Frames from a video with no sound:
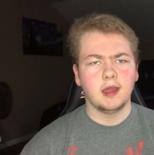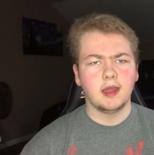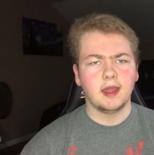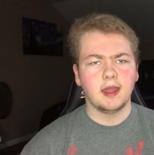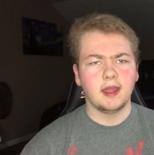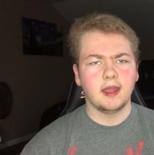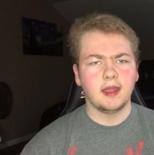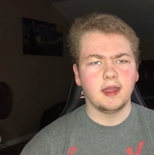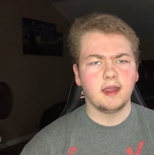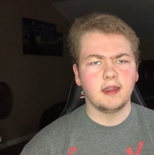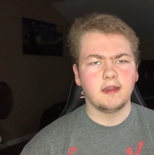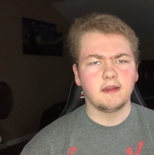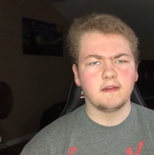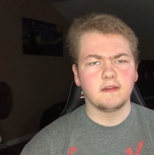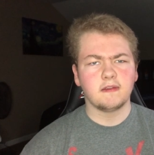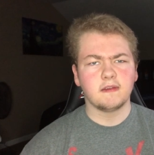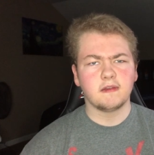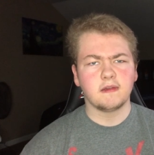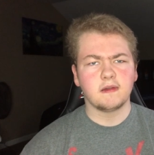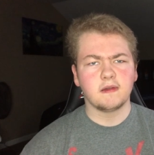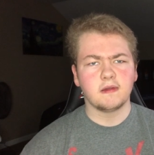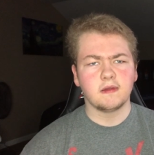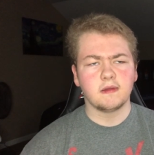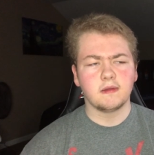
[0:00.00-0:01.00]
And
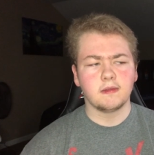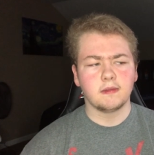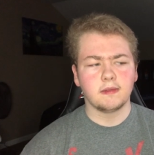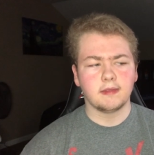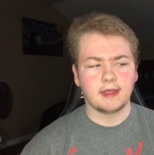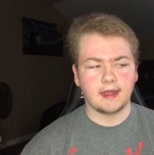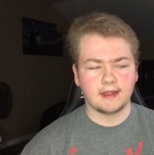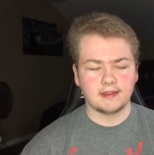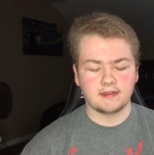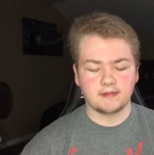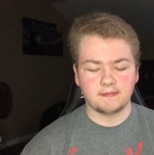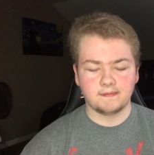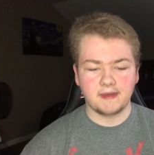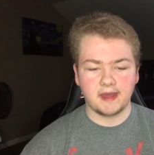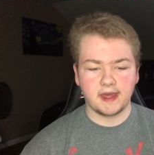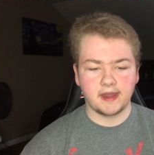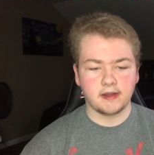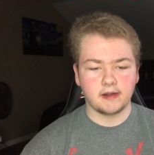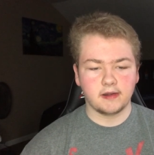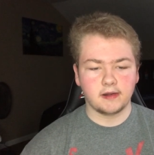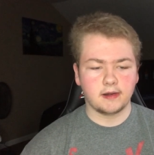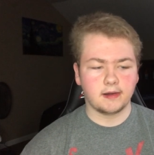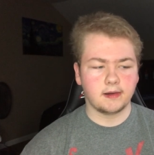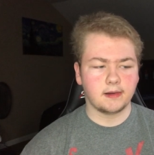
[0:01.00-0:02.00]
that's
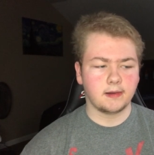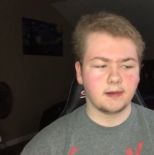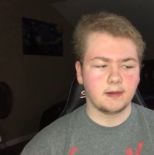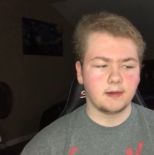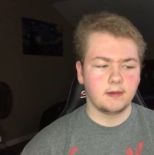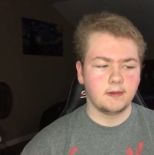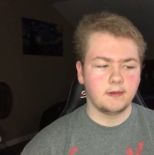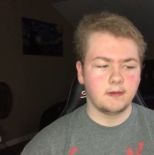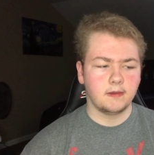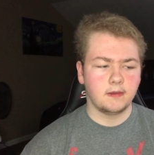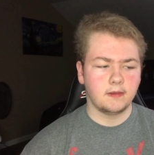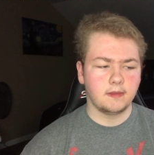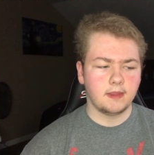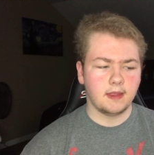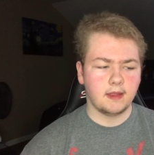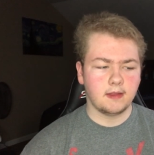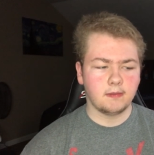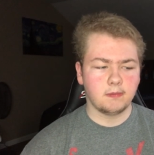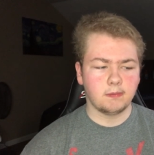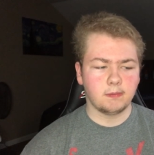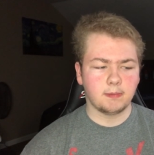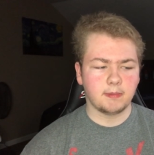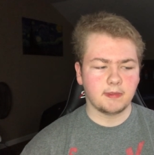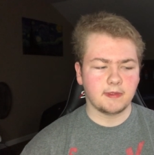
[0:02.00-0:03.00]
better
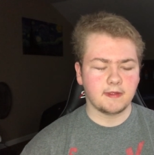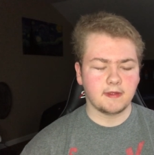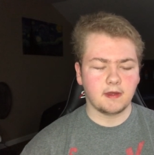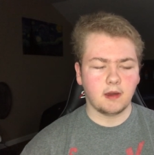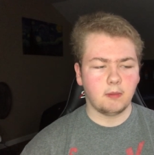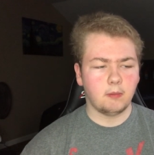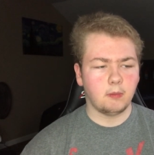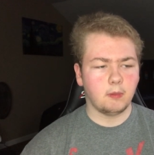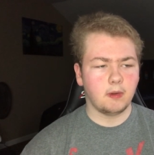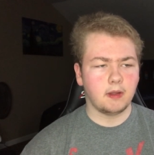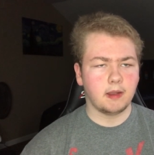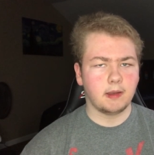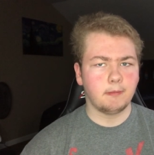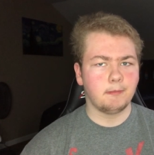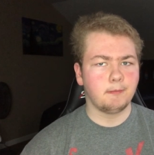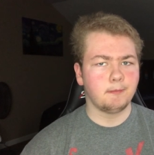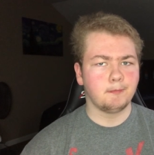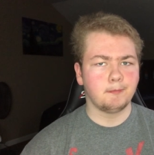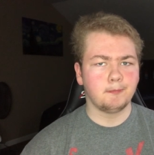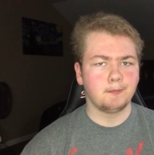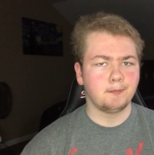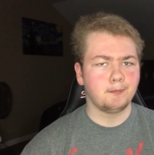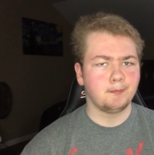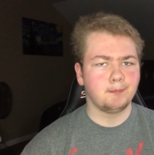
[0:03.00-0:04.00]
than
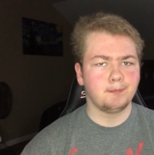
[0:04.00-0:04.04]
someone